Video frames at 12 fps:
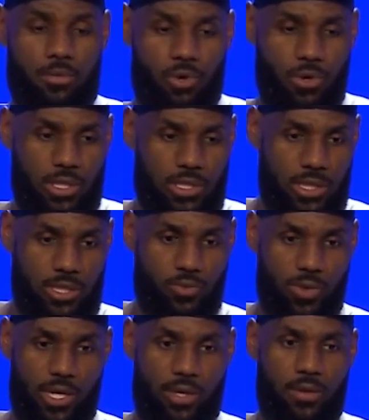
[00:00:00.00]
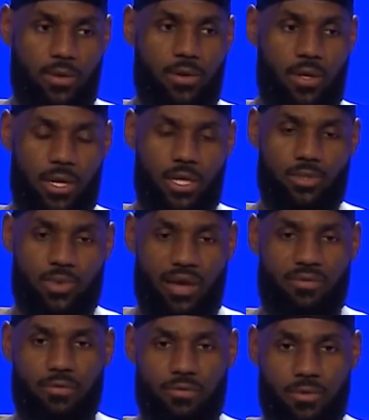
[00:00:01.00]
going into this week, because we
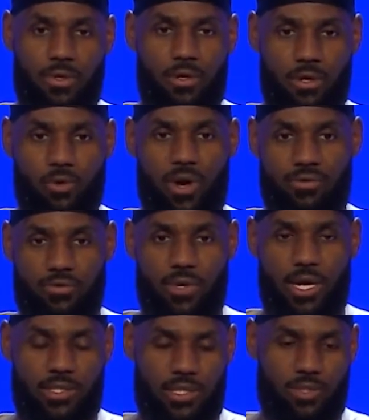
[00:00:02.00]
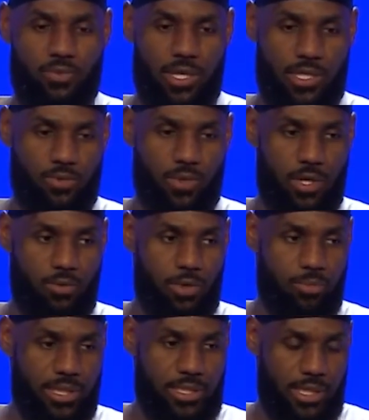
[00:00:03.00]
have, quite a few days this week as well. We
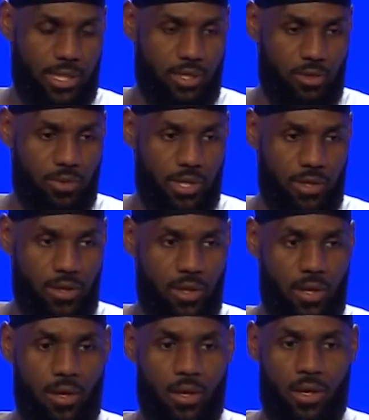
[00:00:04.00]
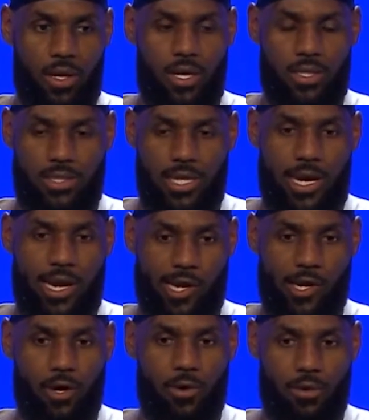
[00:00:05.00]
don't play to the end of the week. See how
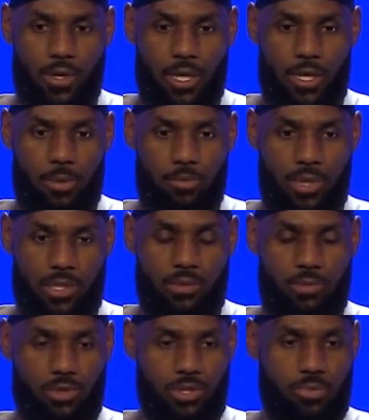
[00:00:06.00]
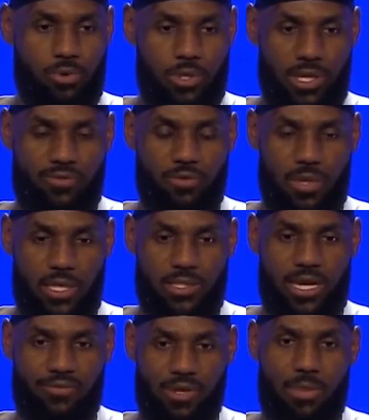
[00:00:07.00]
that go. But the most important thing for me
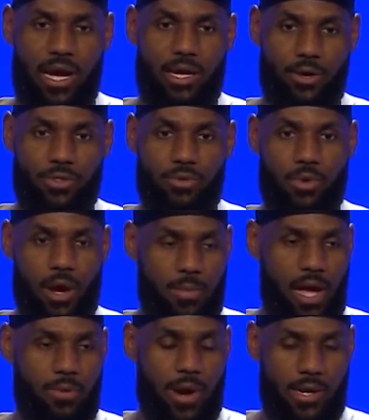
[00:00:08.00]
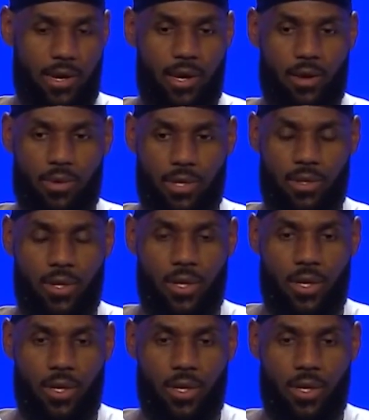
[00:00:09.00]
is definitely my health, where I'm at right now, and,